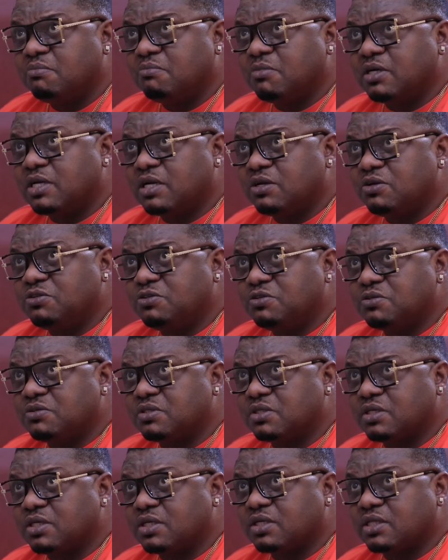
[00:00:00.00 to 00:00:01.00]
Mother, don't you
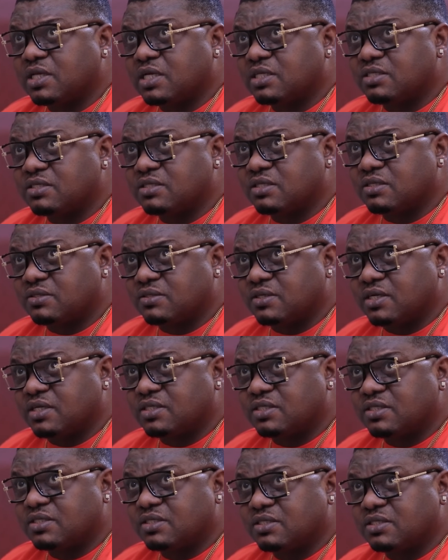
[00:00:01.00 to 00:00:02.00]
think that is a
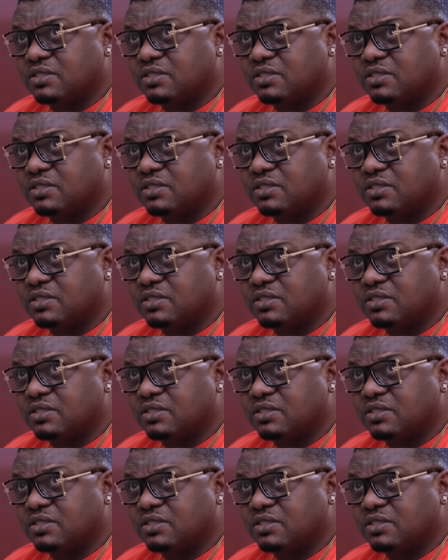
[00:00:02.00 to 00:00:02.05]
threat?